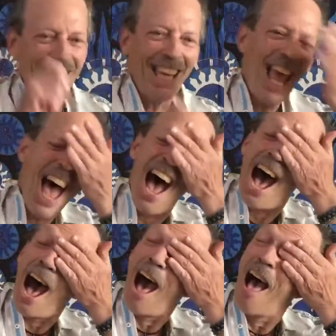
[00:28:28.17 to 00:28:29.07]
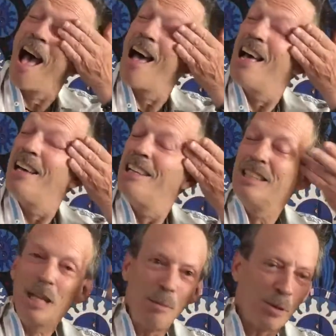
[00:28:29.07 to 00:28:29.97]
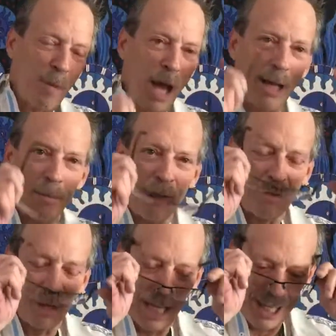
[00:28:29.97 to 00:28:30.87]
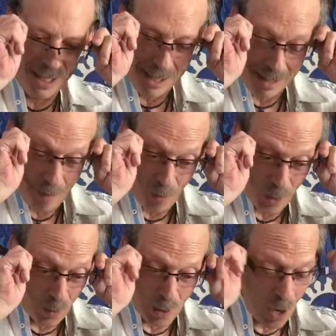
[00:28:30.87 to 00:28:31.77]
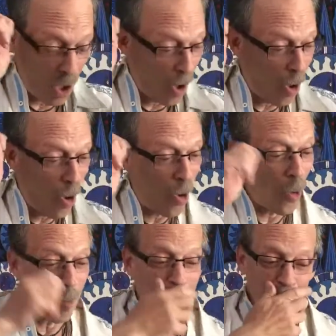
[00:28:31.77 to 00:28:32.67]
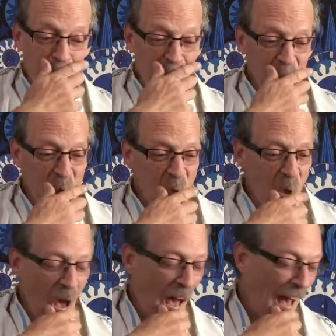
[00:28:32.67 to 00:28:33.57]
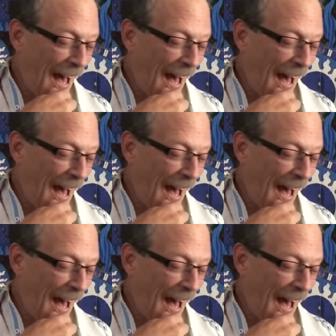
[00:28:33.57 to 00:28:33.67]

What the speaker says: Yeah, keep smiling, my friends, through it all. All